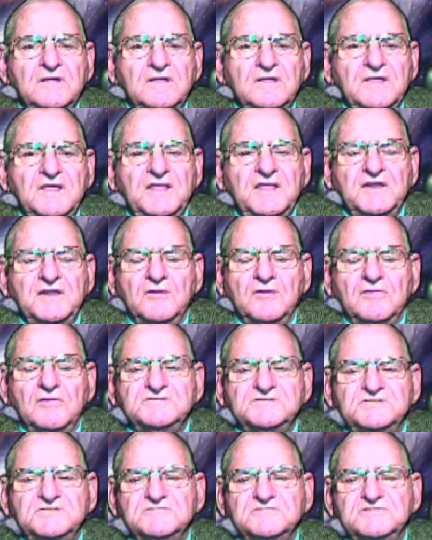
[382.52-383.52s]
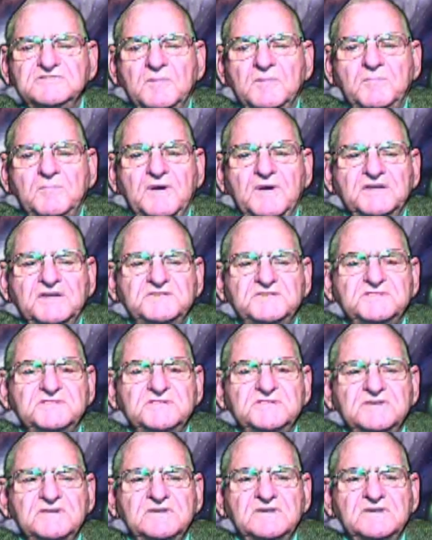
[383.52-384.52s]
He knows there's a bunch
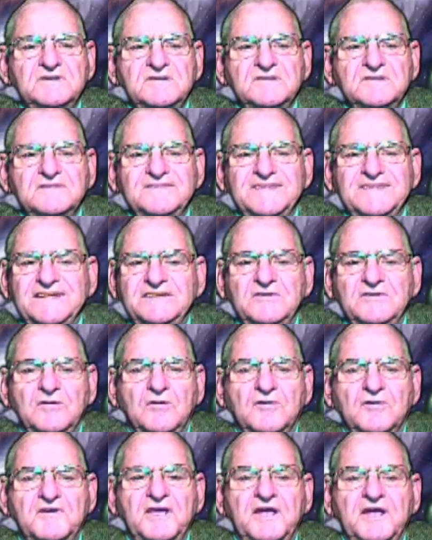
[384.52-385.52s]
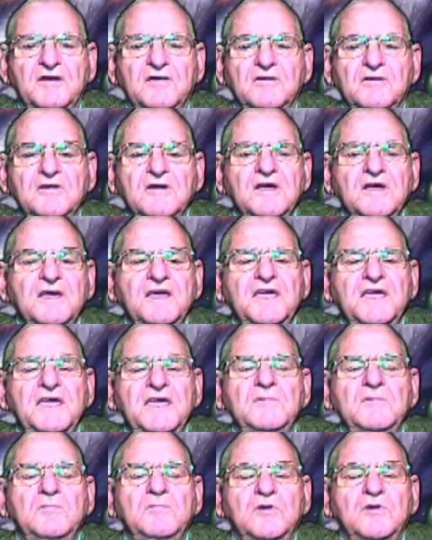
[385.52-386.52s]
that don't care.
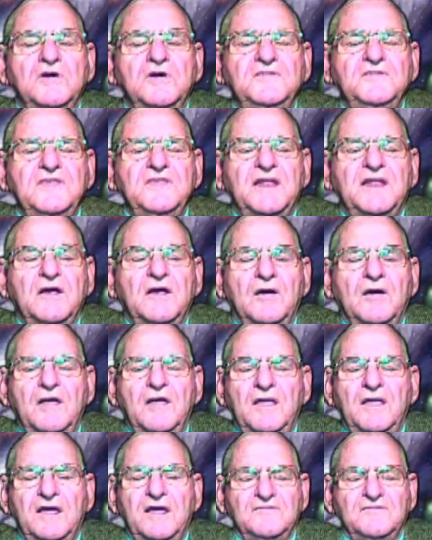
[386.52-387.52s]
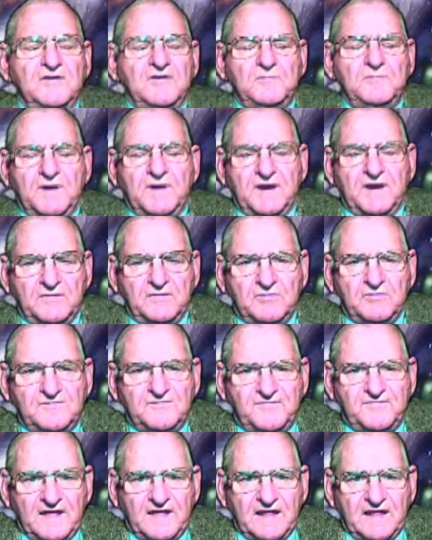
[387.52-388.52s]
He would that everybody would
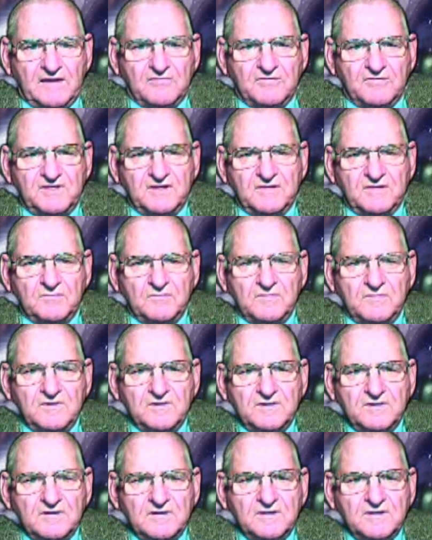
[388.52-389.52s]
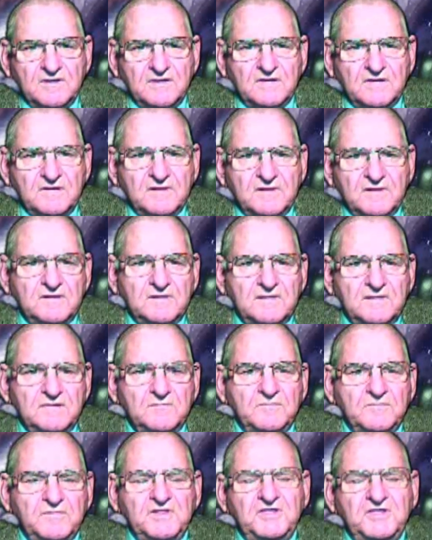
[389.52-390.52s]
follow him.
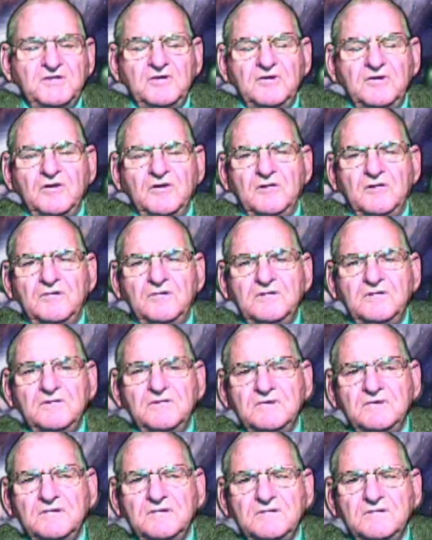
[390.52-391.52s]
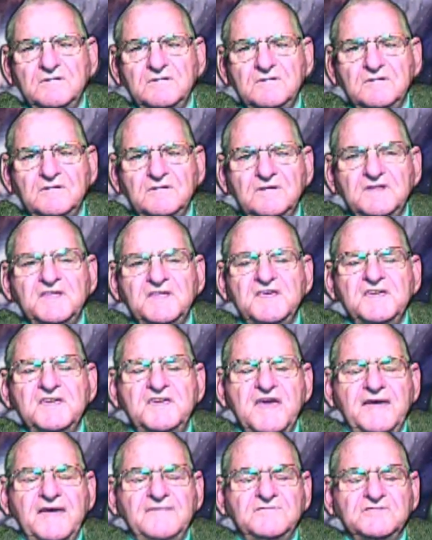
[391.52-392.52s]
But you know, he
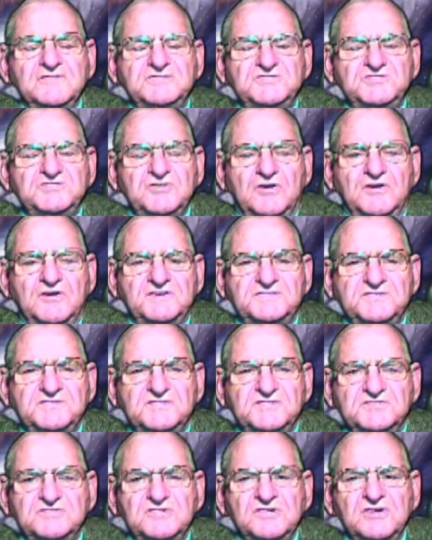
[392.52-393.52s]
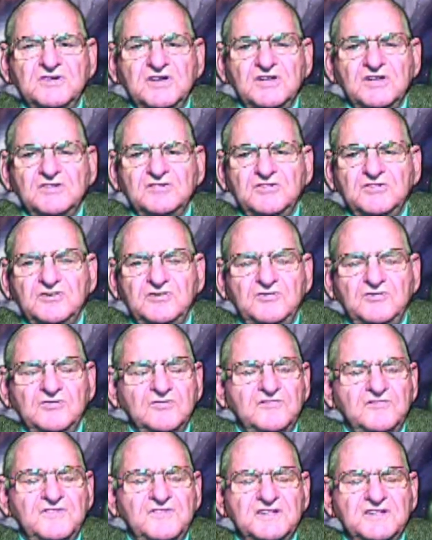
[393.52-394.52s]
gave us choices to
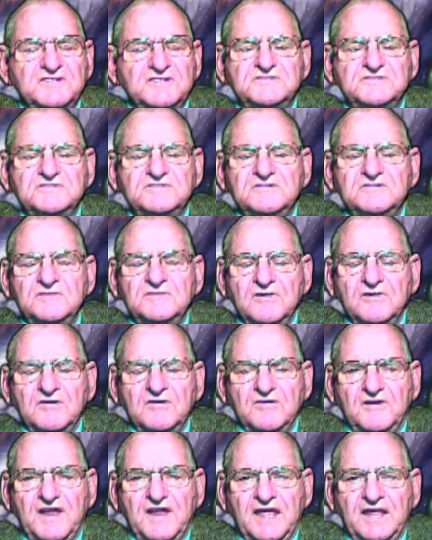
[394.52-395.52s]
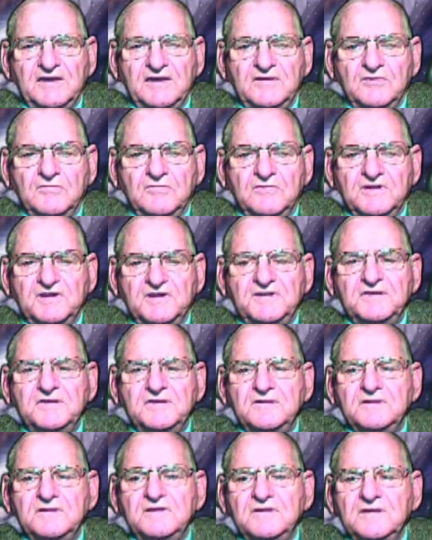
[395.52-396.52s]
do this or not do
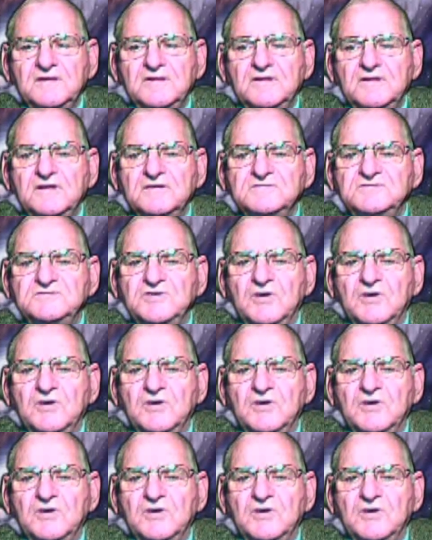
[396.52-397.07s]
it.